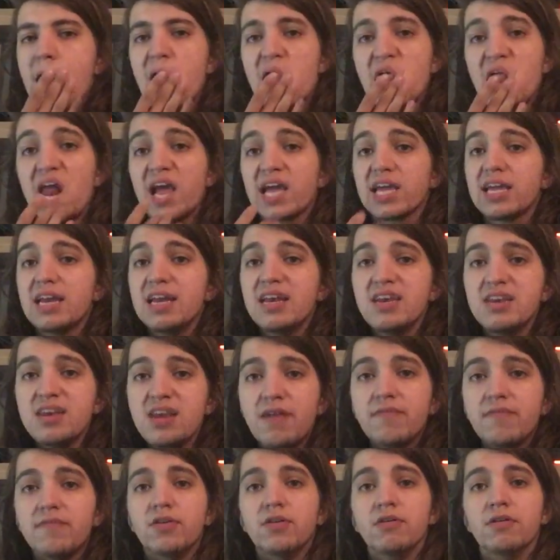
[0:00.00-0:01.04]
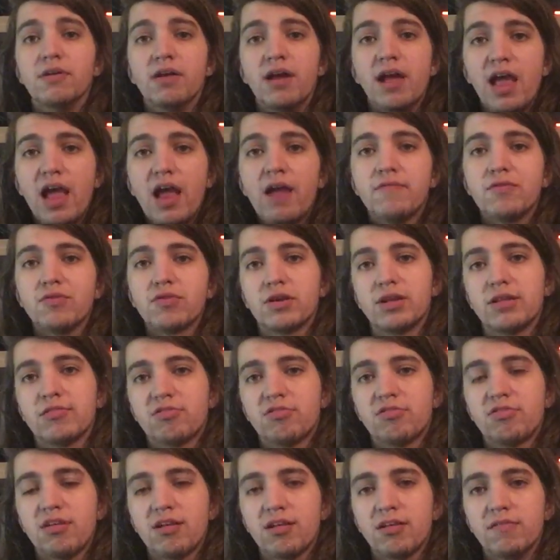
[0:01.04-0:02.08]
that I can never, ever get
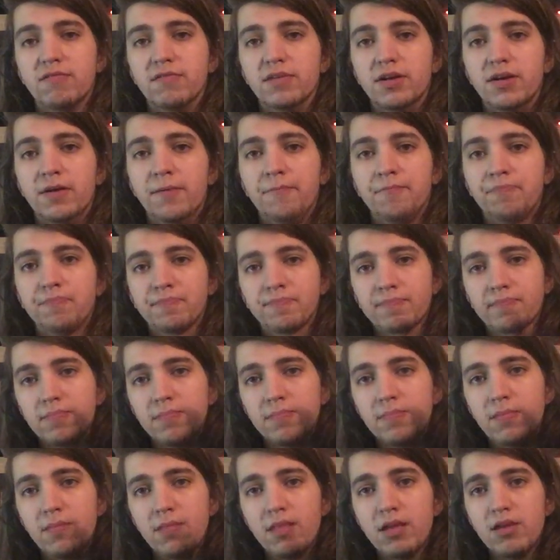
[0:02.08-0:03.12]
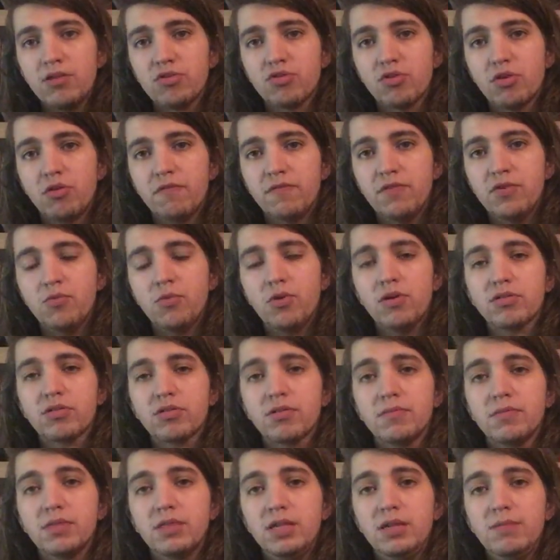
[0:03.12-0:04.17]
sick of it. So if you want
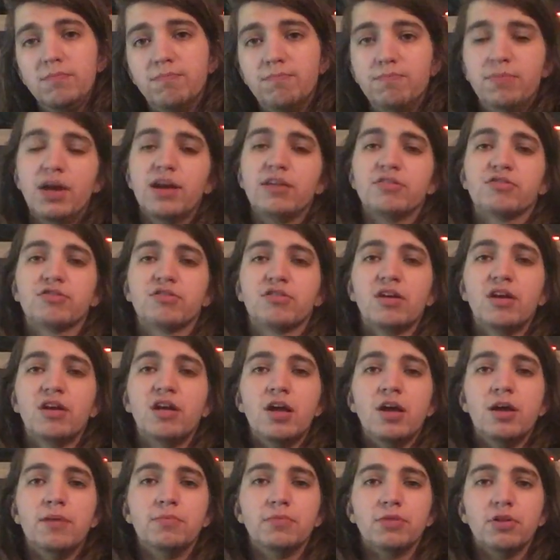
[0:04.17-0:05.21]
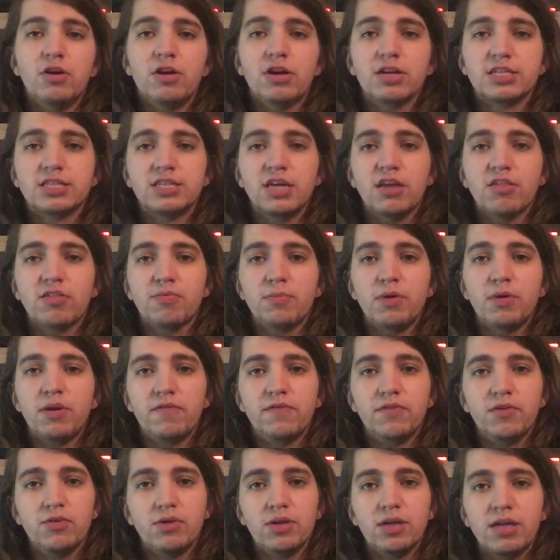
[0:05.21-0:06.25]
some of the best melodic death metal,
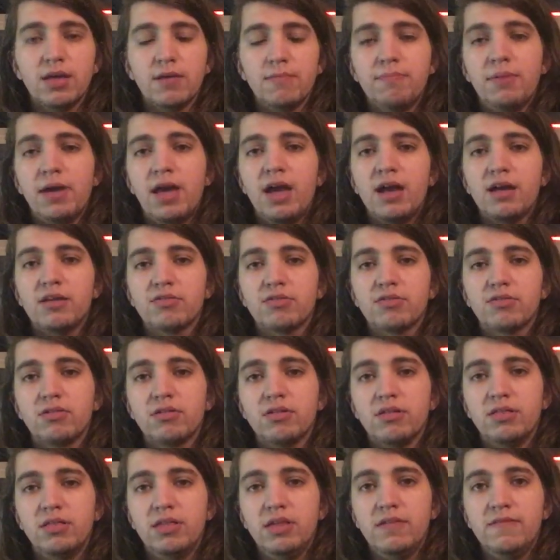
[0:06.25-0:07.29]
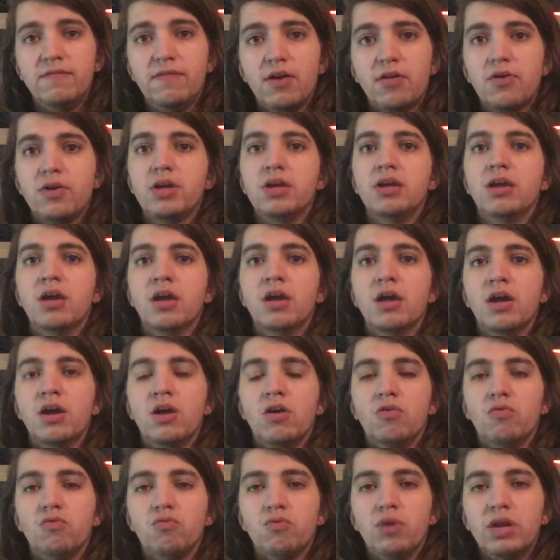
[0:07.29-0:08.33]
if you can get past the very
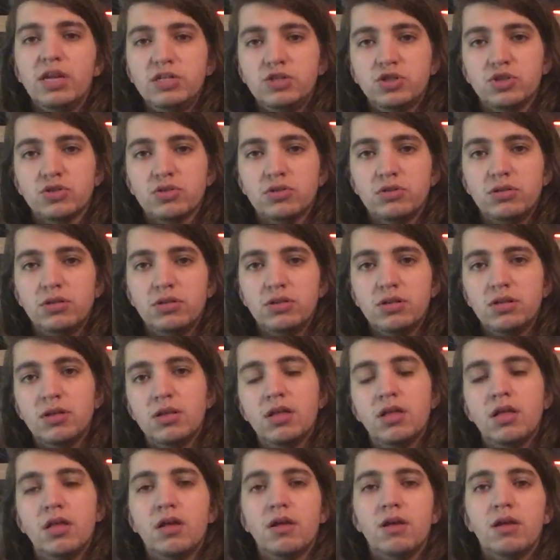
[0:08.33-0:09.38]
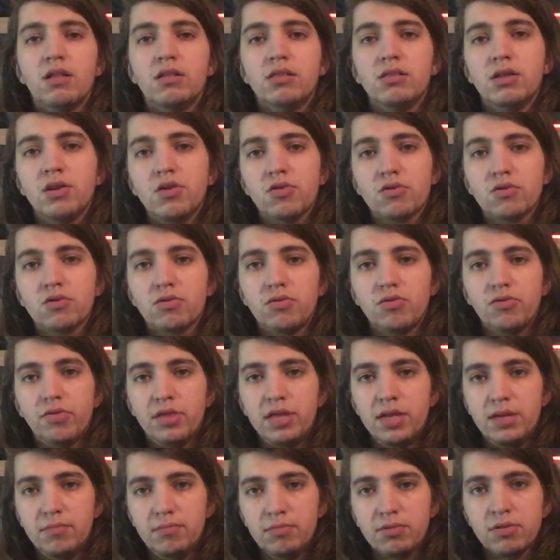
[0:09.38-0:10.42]
racial lyrical
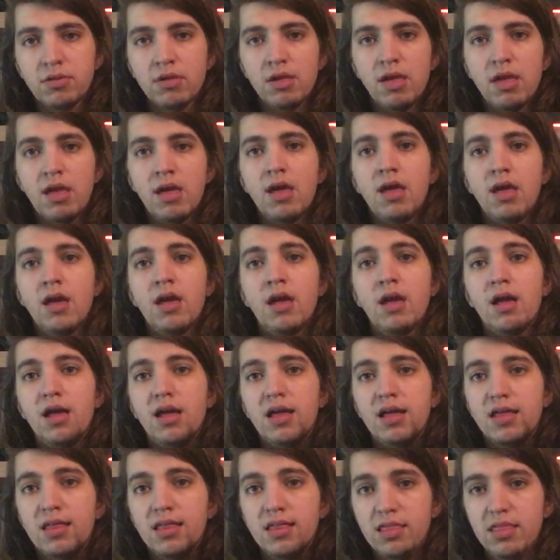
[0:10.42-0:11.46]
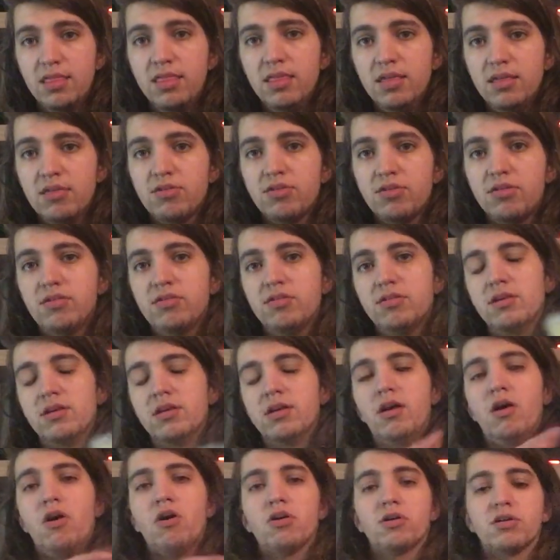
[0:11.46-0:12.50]
themes, this is it,
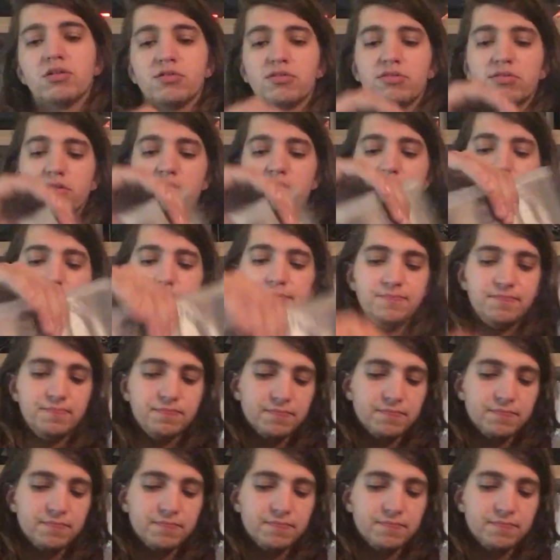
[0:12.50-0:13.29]
Arghoslent.